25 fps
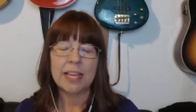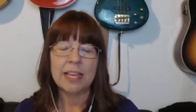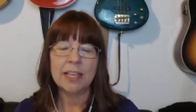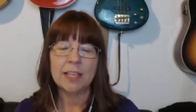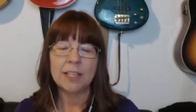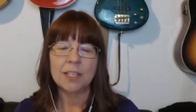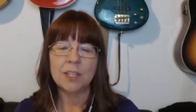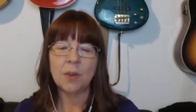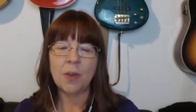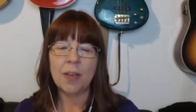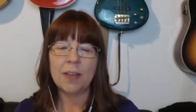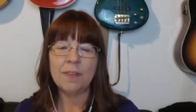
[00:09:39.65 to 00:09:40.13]

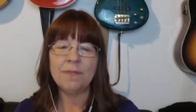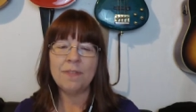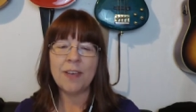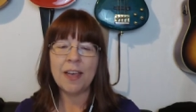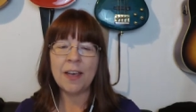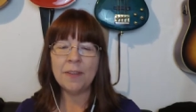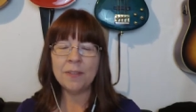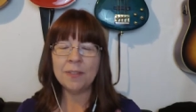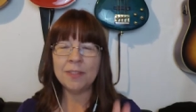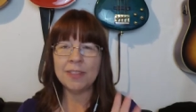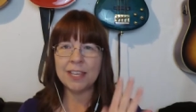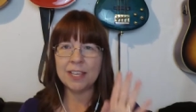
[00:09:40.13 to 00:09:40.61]
so i
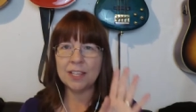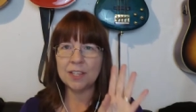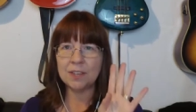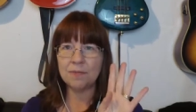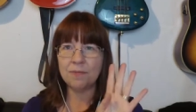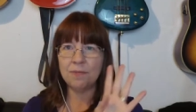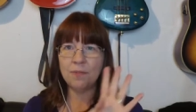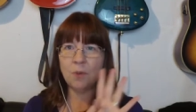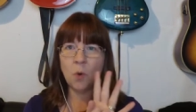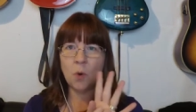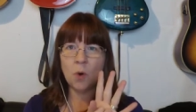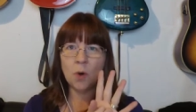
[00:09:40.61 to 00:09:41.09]
found these
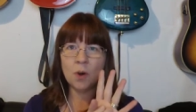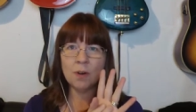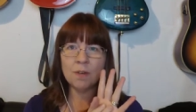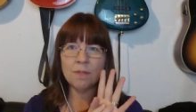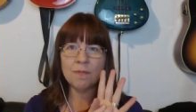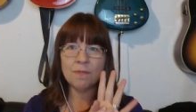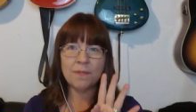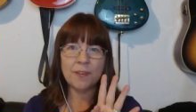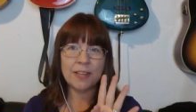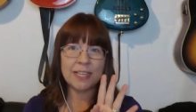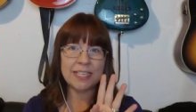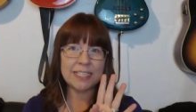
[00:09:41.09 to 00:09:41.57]
four
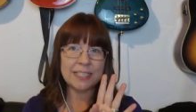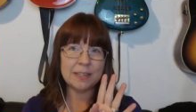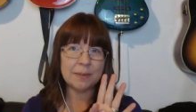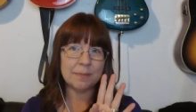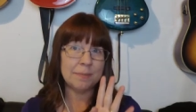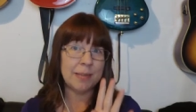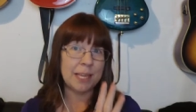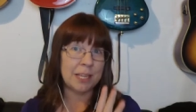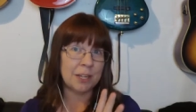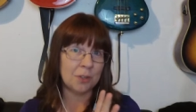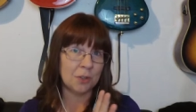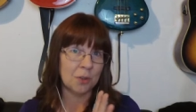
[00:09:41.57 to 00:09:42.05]

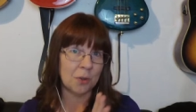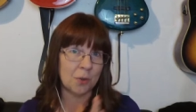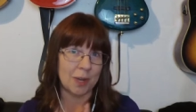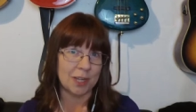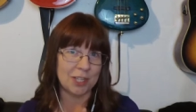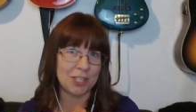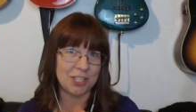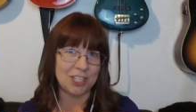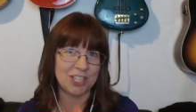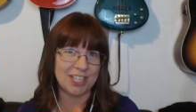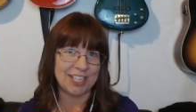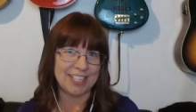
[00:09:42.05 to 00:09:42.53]
fundamental
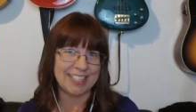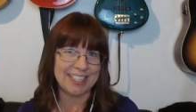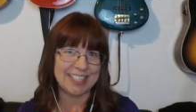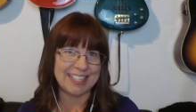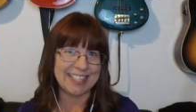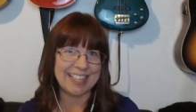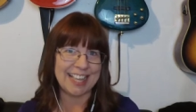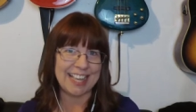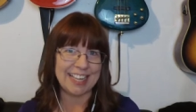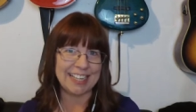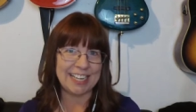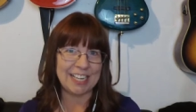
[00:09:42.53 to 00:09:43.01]
questions
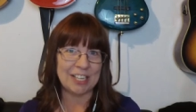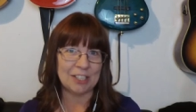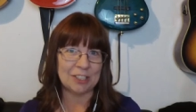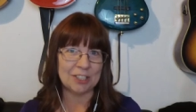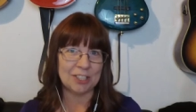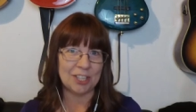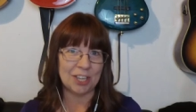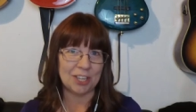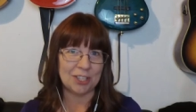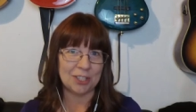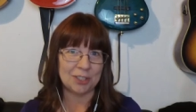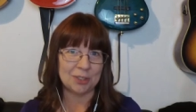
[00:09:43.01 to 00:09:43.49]
that Neale
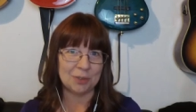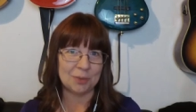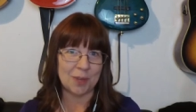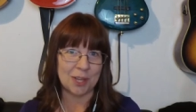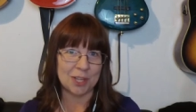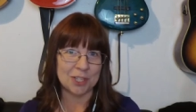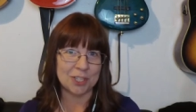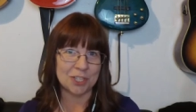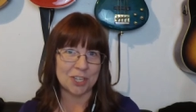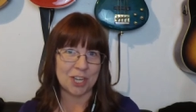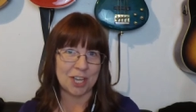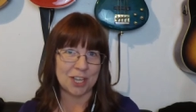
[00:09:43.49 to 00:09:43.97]
Donald
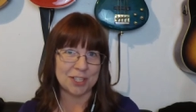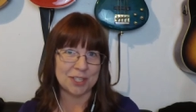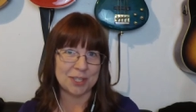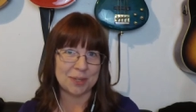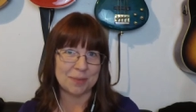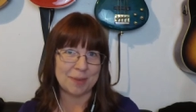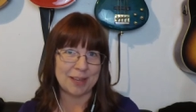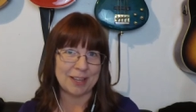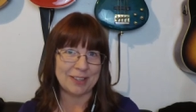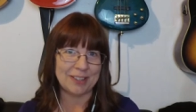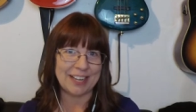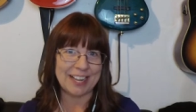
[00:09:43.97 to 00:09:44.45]
Walsch talks
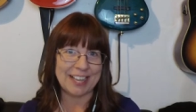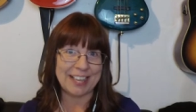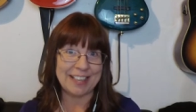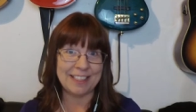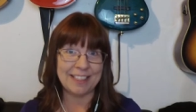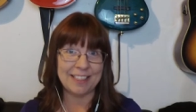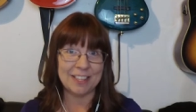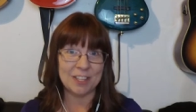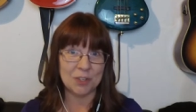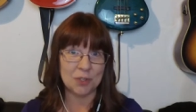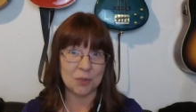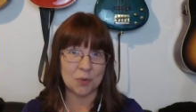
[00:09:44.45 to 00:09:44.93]
about
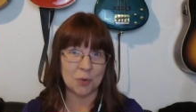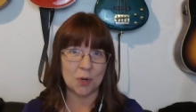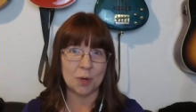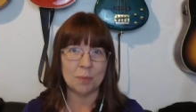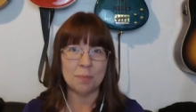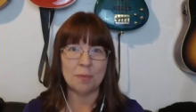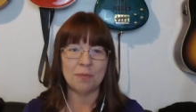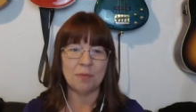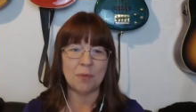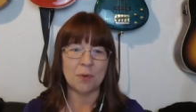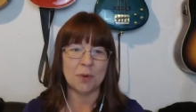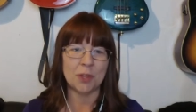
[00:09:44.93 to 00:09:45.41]
in the storm
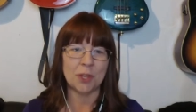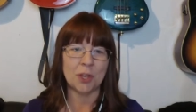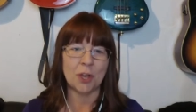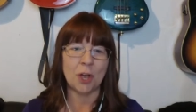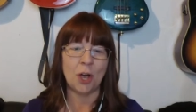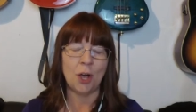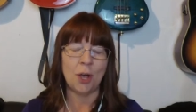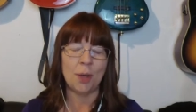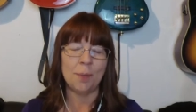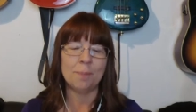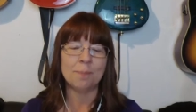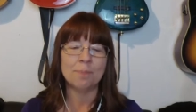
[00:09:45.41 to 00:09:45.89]
before the
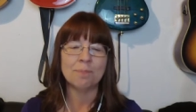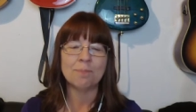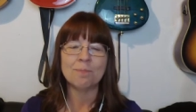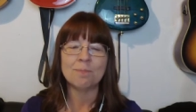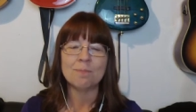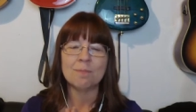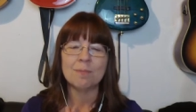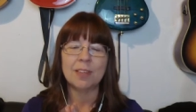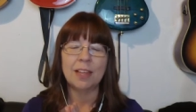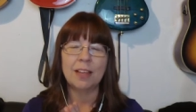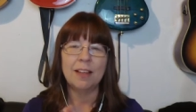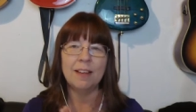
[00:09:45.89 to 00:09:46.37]
calm
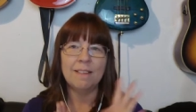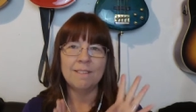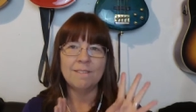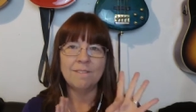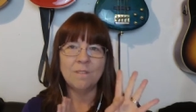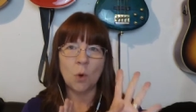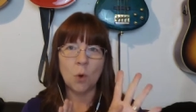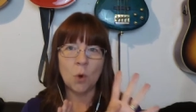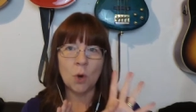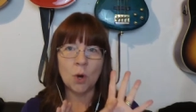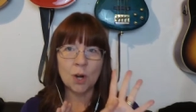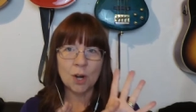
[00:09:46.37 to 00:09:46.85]

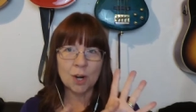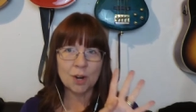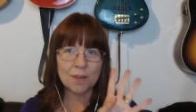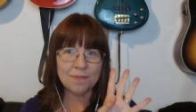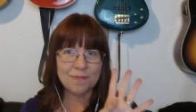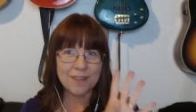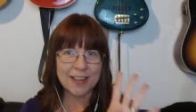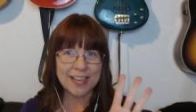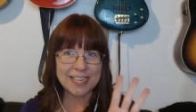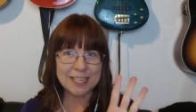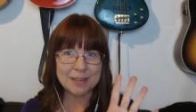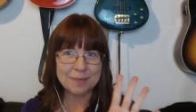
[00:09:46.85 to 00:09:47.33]
four
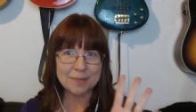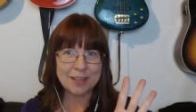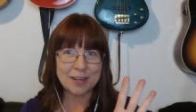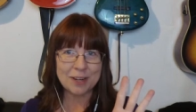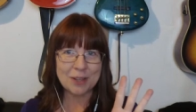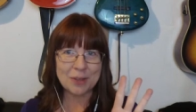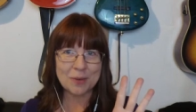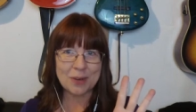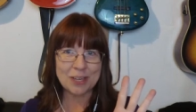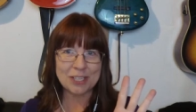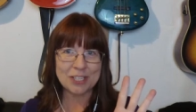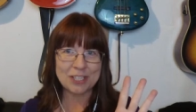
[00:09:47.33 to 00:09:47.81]

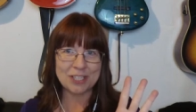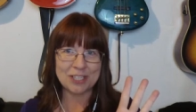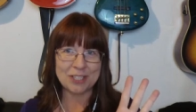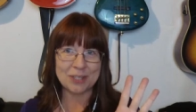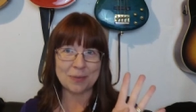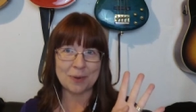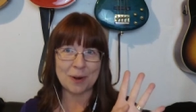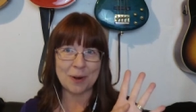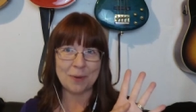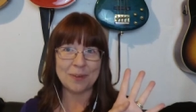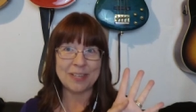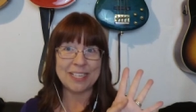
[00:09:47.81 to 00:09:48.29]
fundamental
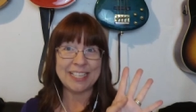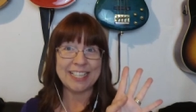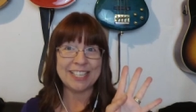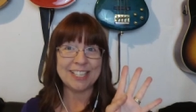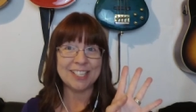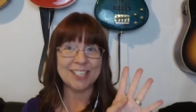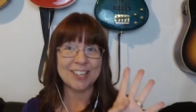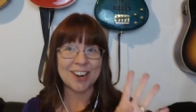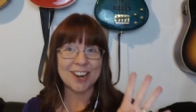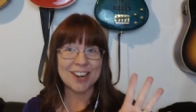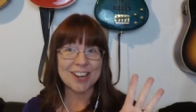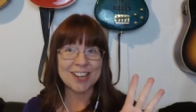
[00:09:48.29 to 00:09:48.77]
questions where we
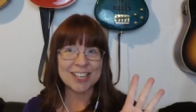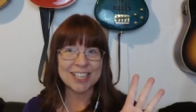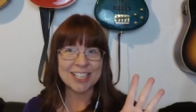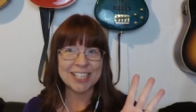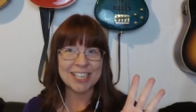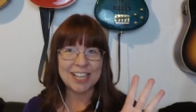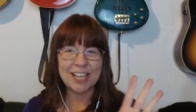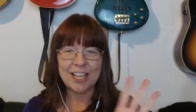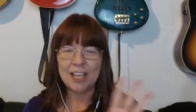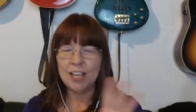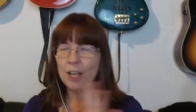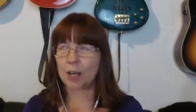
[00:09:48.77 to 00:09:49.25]
start
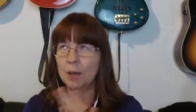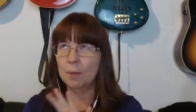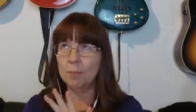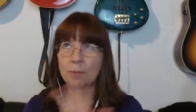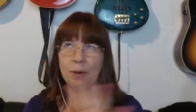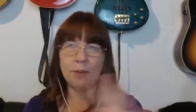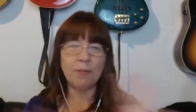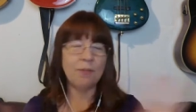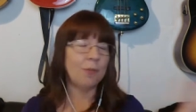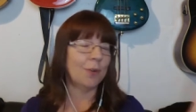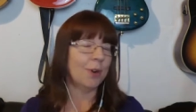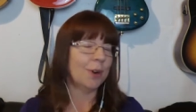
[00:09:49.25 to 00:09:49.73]

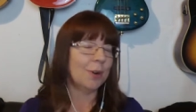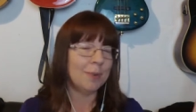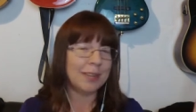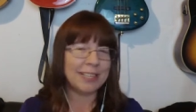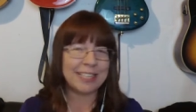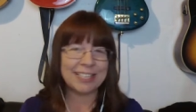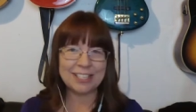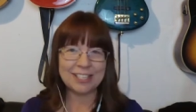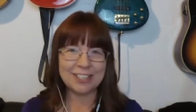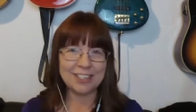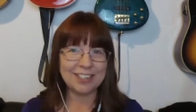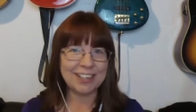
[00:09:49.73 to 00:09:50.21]
before we
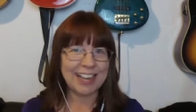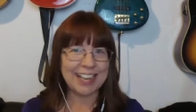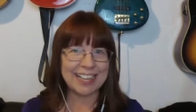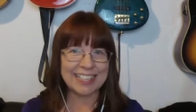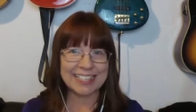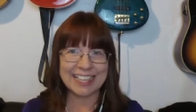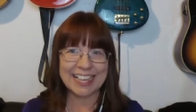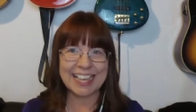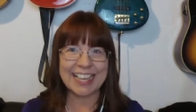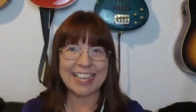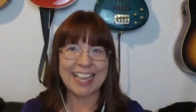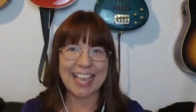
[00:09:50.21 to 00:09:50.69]
start
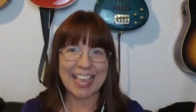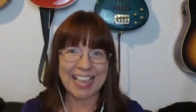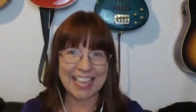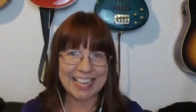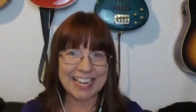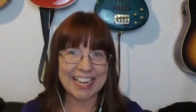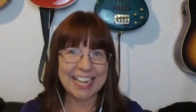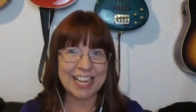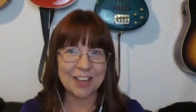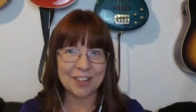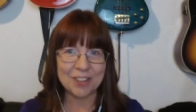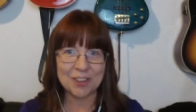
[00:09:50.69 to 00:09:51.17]
asking
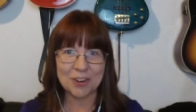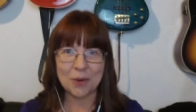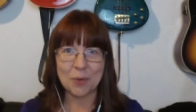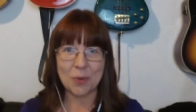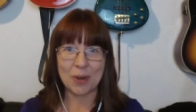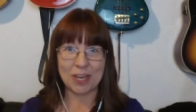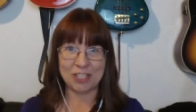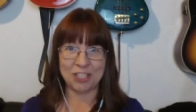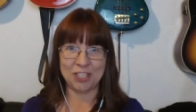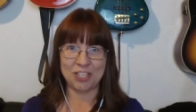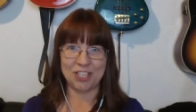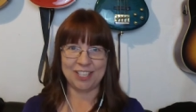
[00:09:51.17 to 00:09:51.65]
any other
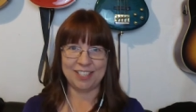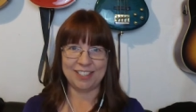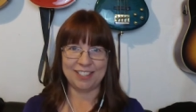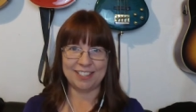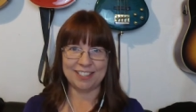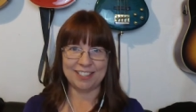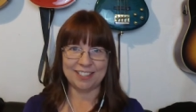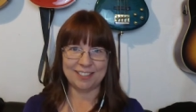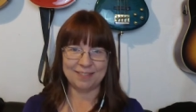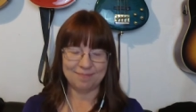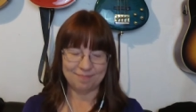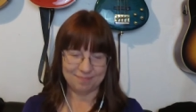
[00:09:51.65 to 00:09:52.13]

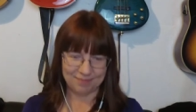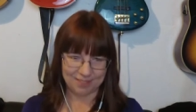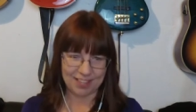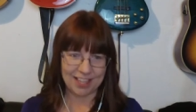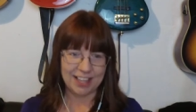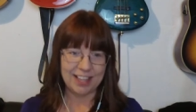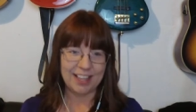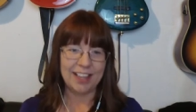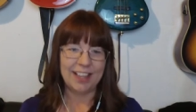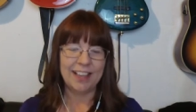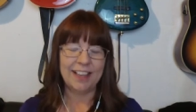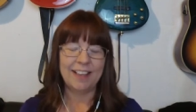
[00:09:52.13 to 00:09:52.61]
questions
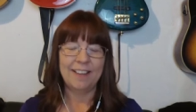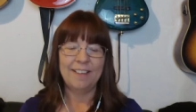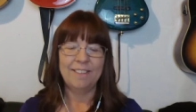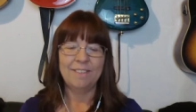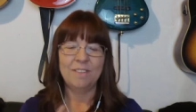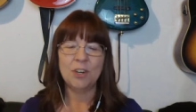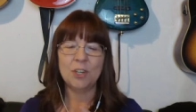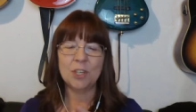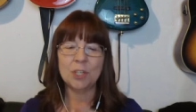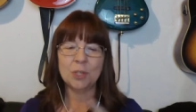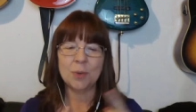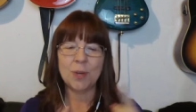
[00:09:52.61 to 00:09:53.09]

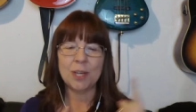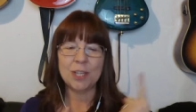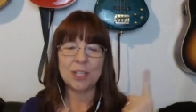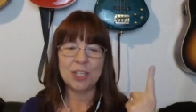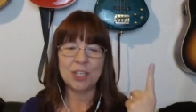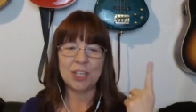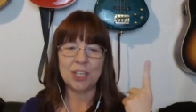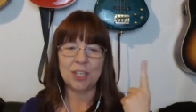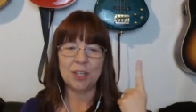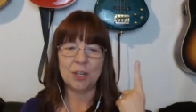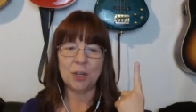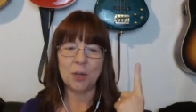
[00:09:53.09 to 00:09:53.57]
first
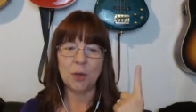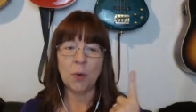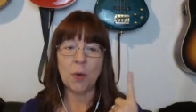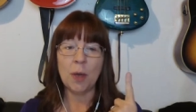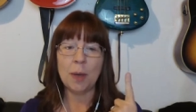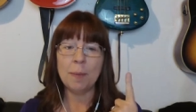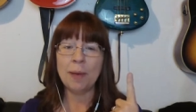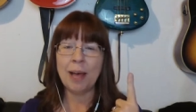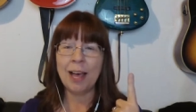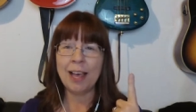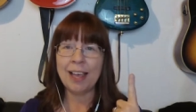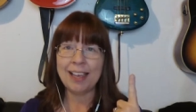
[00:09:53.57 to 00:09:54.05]
question who
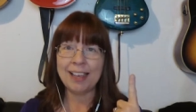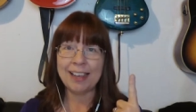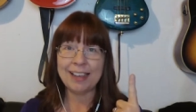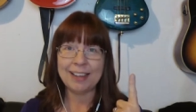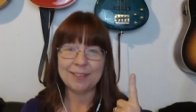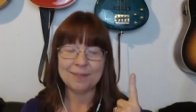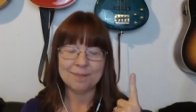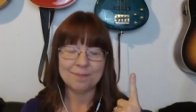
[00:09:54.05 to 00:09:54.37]
am i